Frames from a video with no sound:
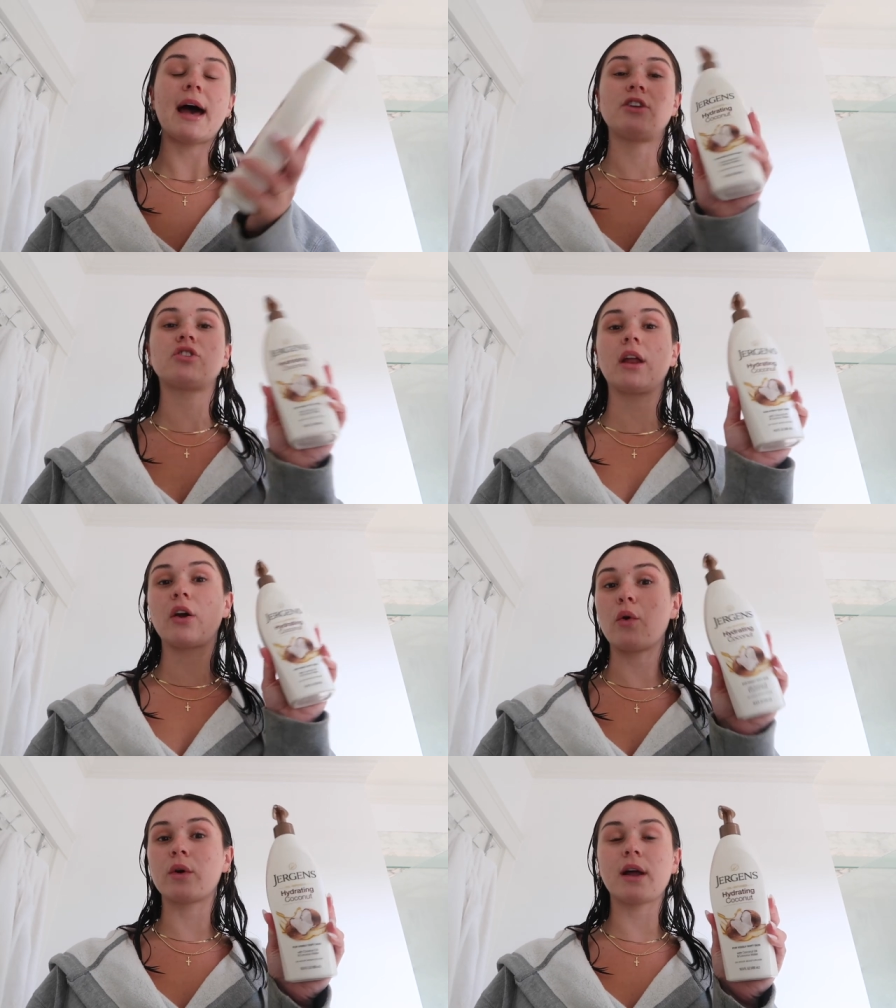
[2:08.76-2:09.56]

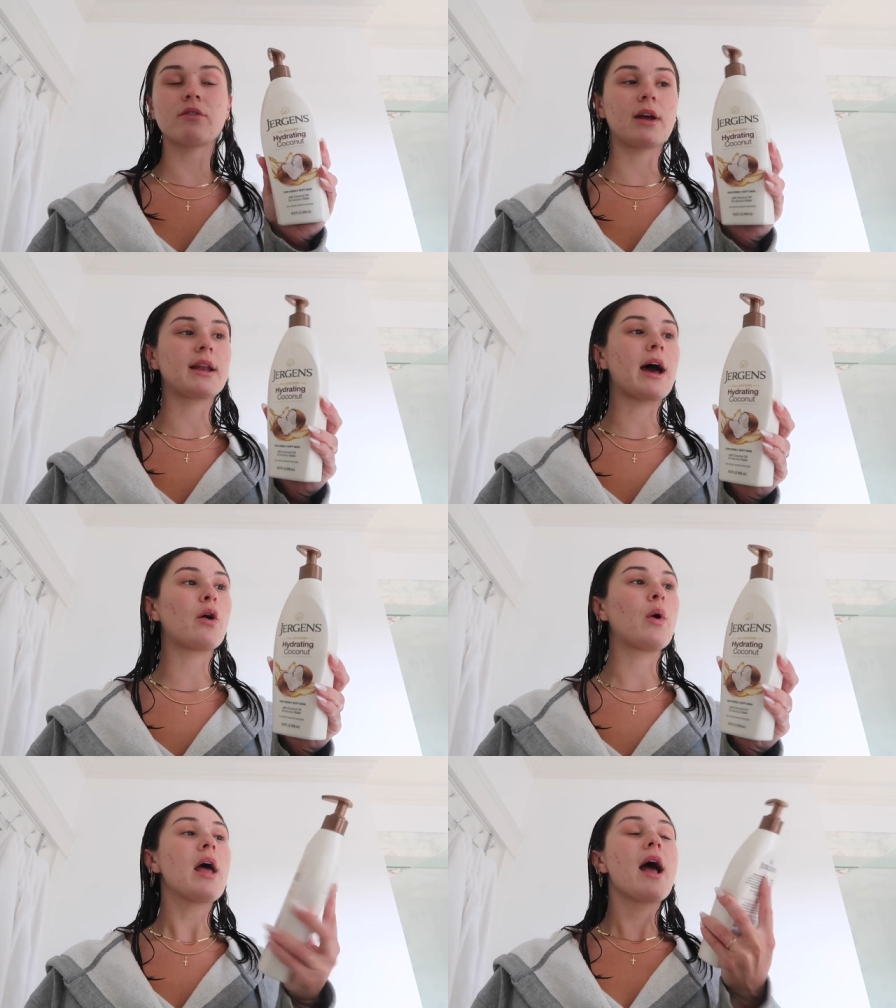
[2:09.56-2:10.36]
Hydrating Coconut right
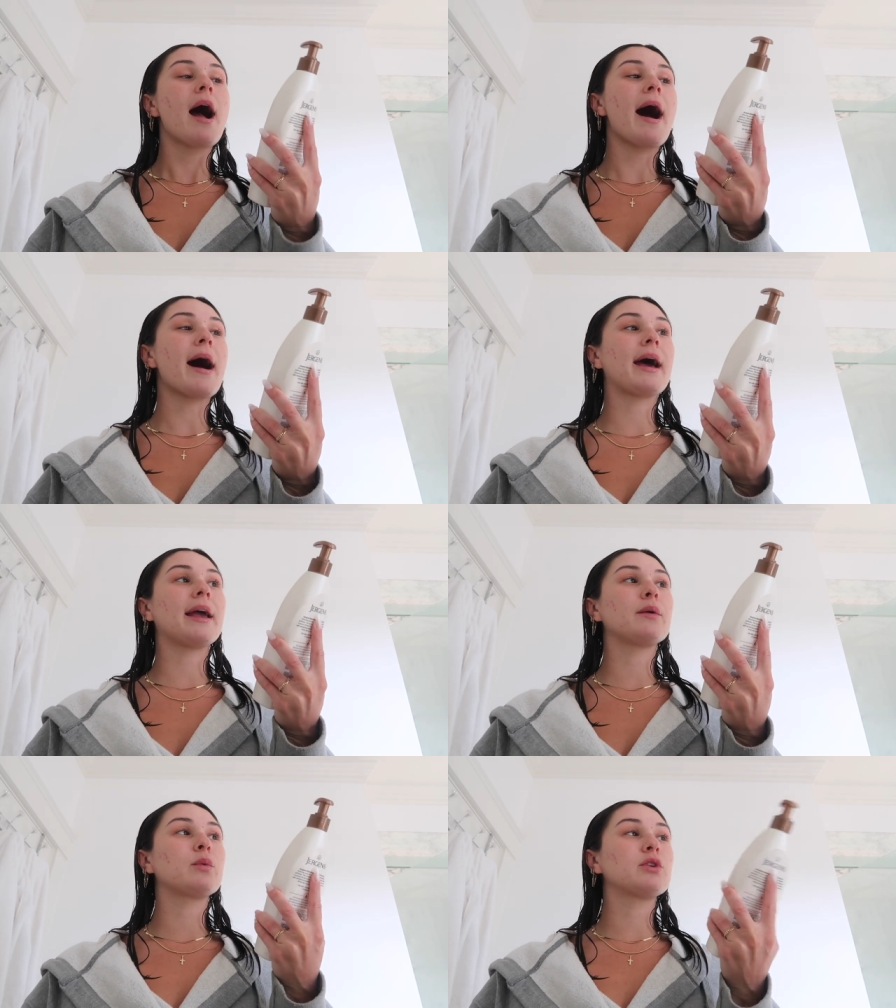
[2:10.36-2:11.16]
now.
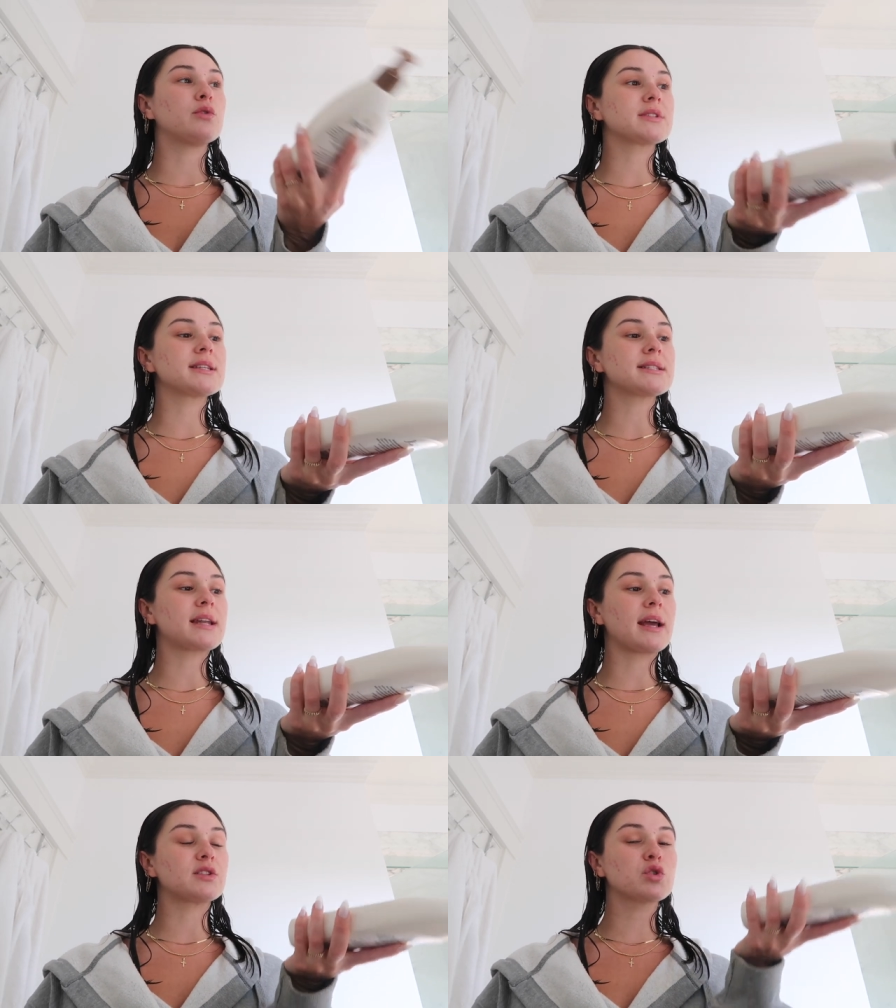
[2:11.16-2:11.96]
I used this in
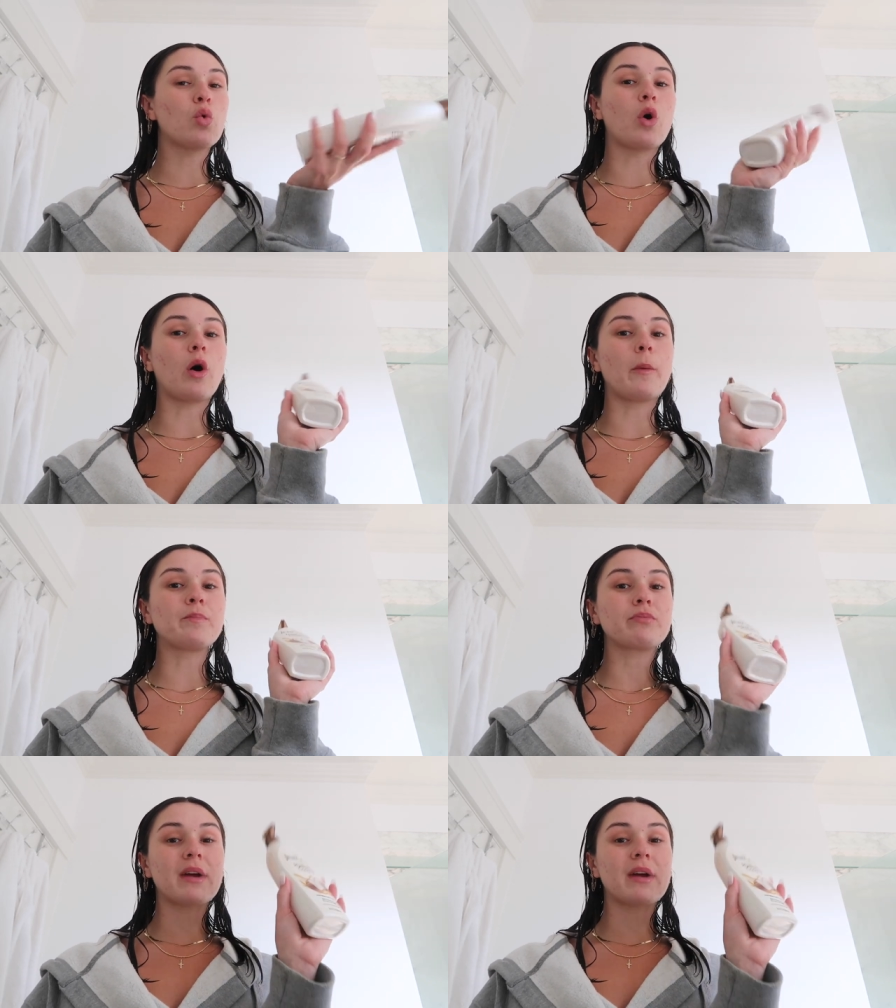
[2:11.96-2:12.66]
high school.